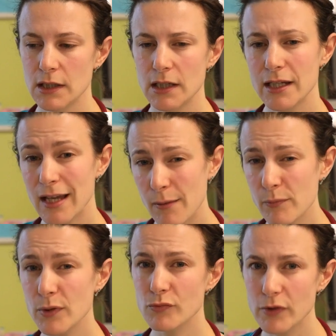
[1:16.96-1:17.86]
It can
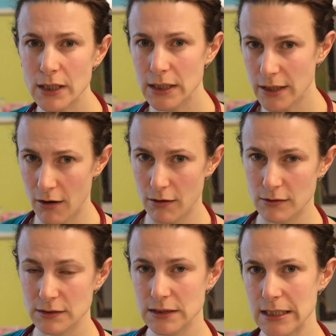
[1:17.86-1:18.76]
be really
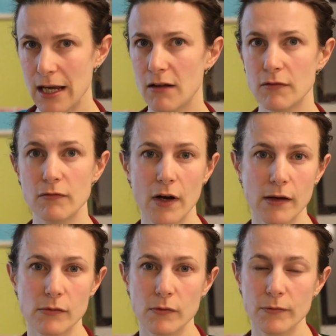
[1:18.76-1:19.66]
hard to tell
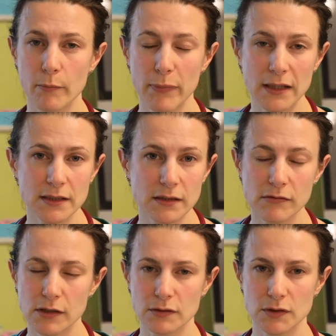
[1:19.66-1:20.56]
viral from
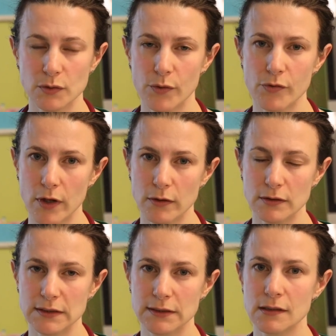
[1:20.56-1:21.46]
bacterial sore throats.